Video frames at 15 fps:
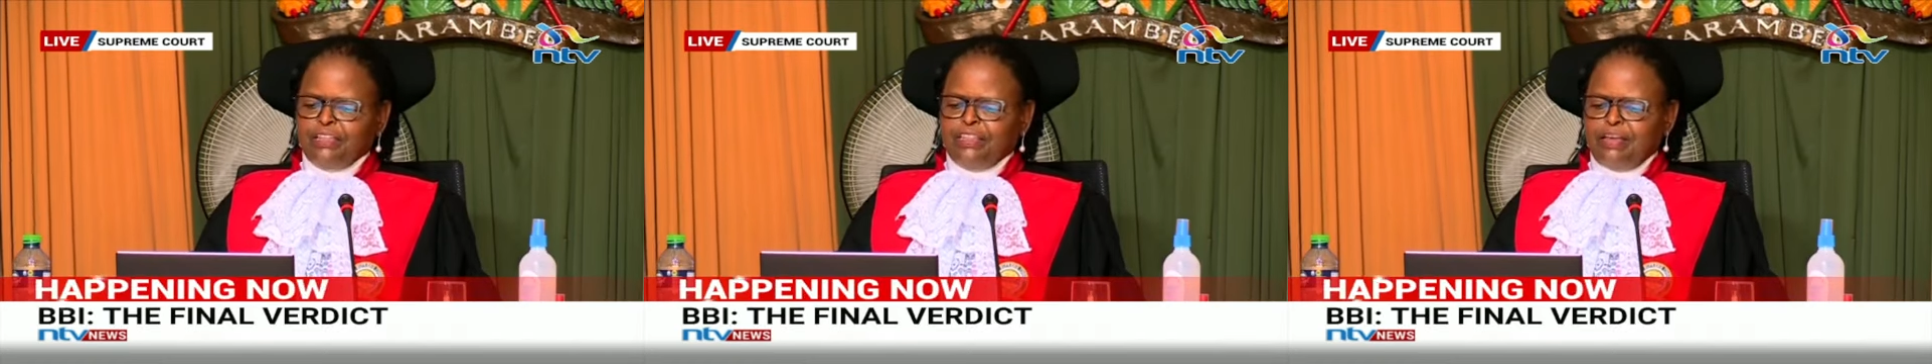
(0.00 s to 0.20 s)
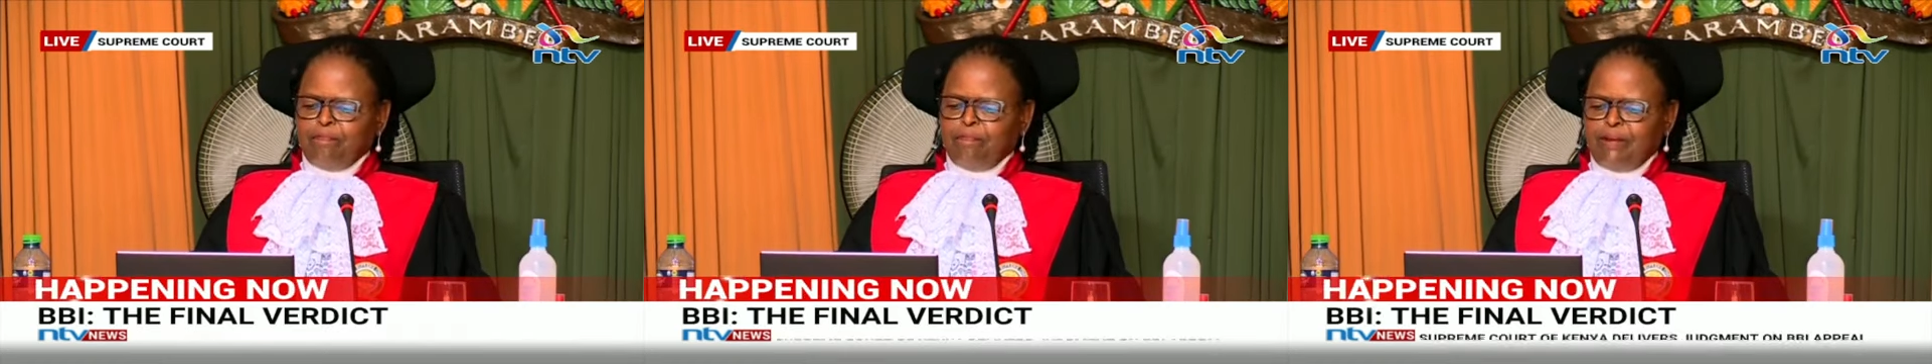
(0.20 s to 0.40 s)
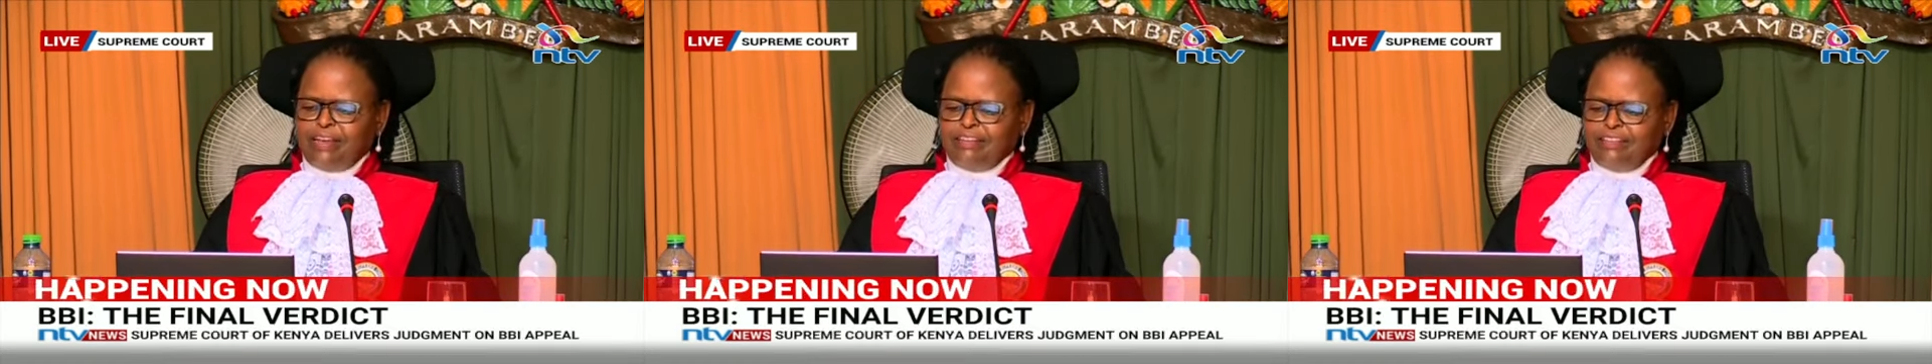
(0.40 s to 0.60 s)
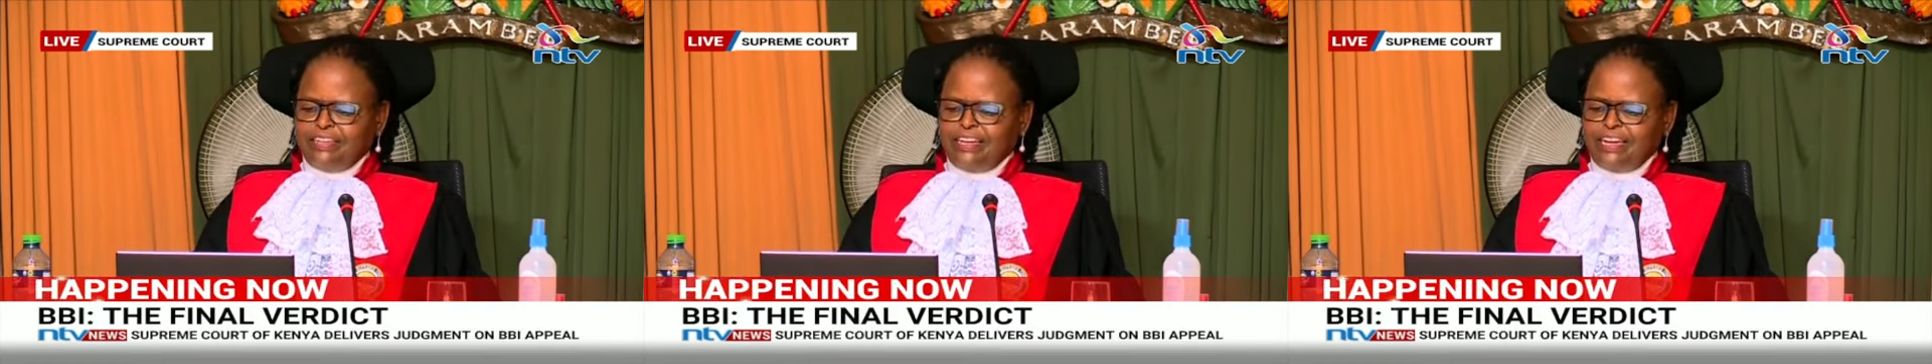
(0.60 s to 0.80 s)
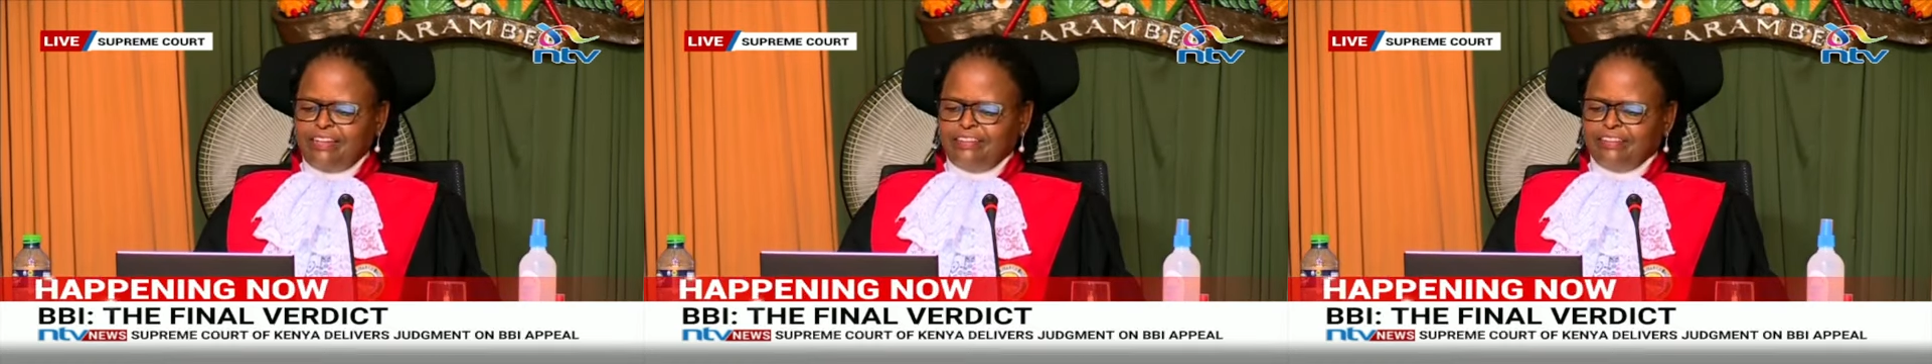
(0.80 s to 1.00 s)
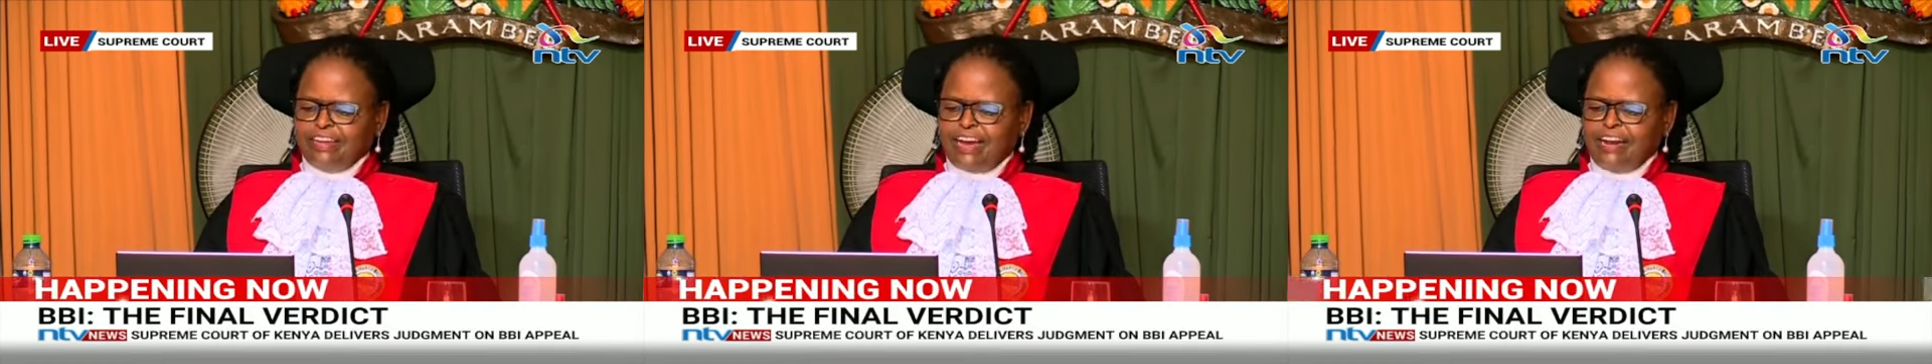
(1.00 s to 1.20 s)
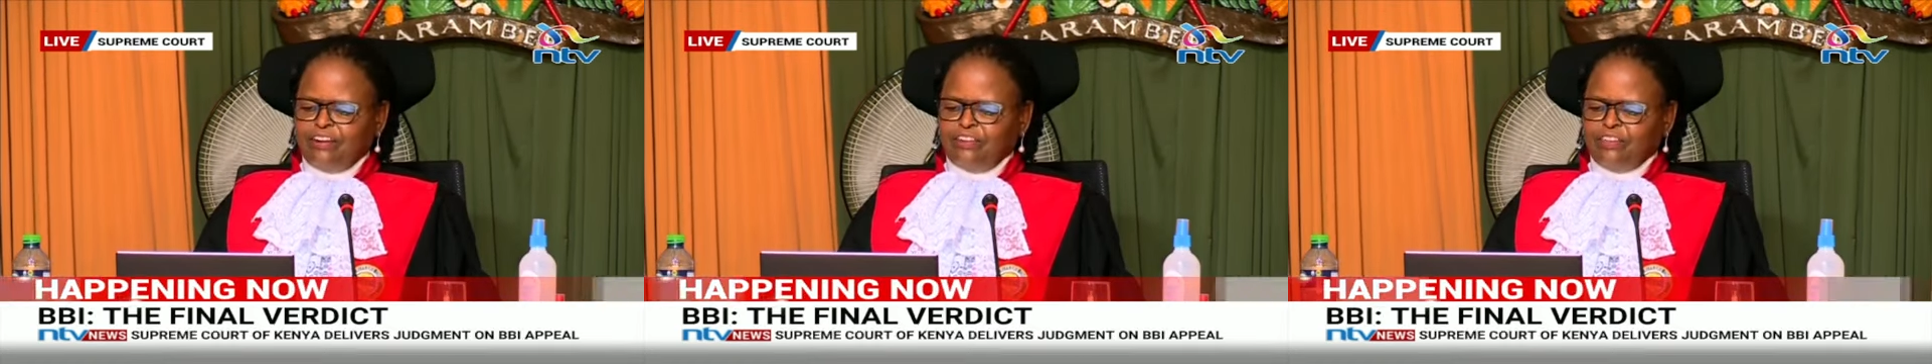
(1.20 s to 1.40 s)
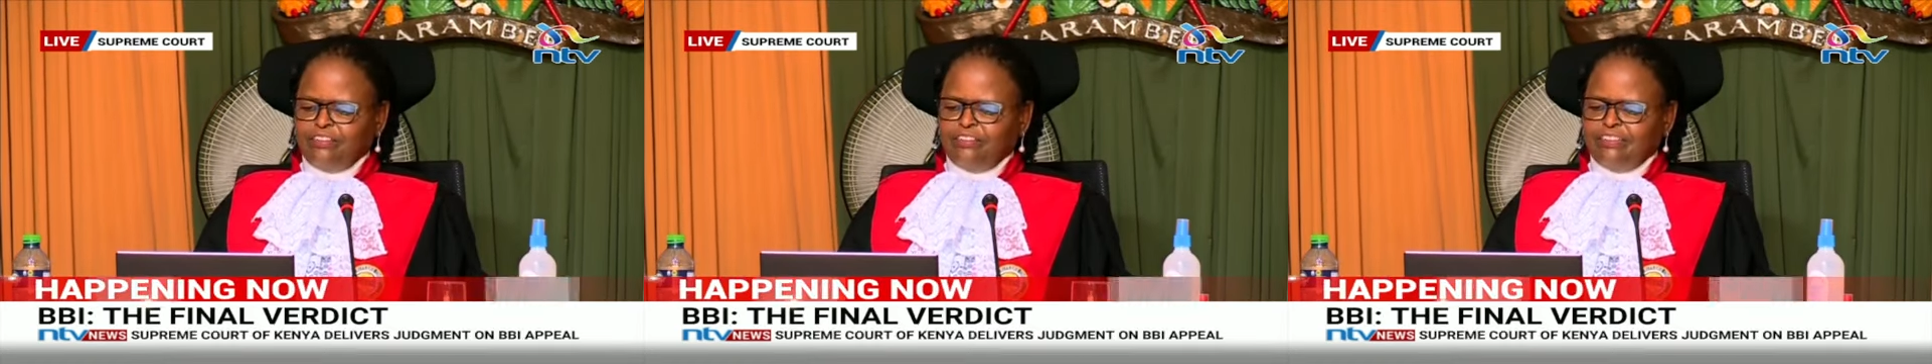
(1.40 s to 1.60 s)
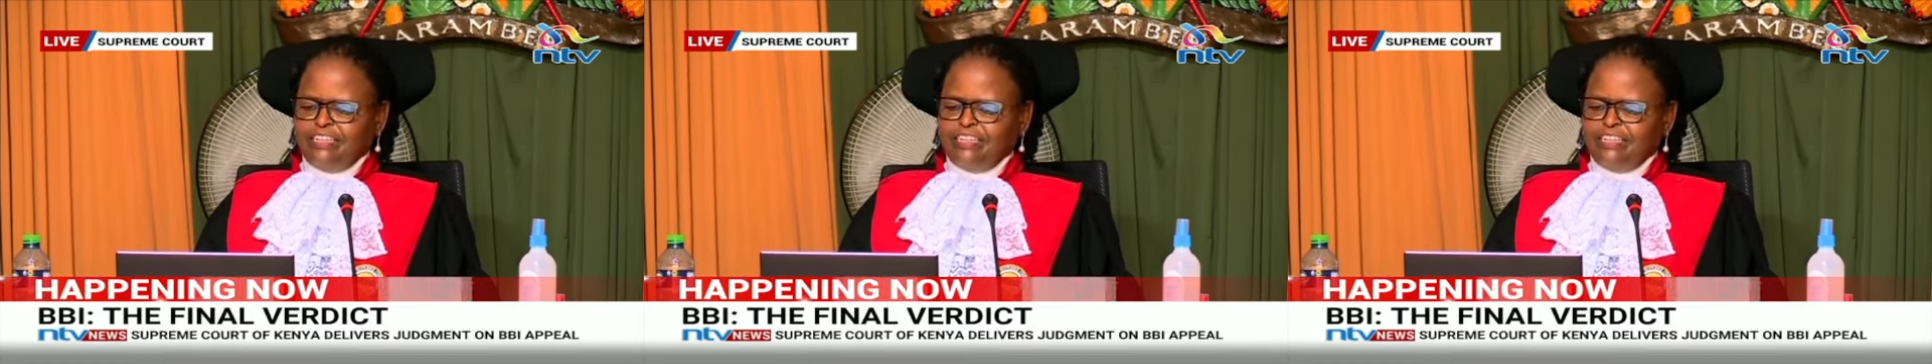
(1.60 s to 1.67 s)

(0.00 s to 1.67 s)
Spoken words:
the president cannot